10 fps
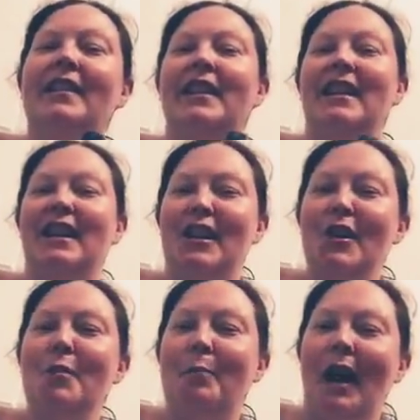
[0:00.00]
the
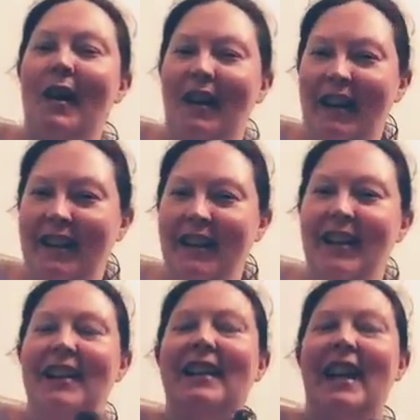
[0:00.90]
coupon
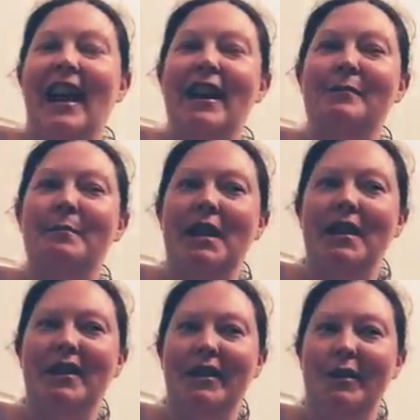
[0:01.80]
can be
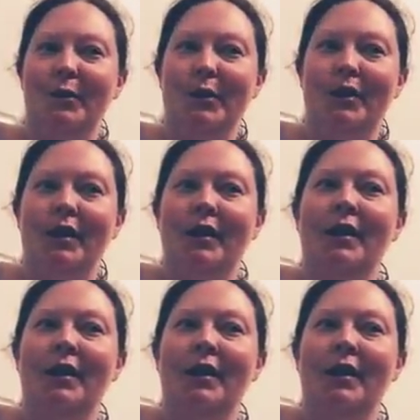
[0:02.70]
used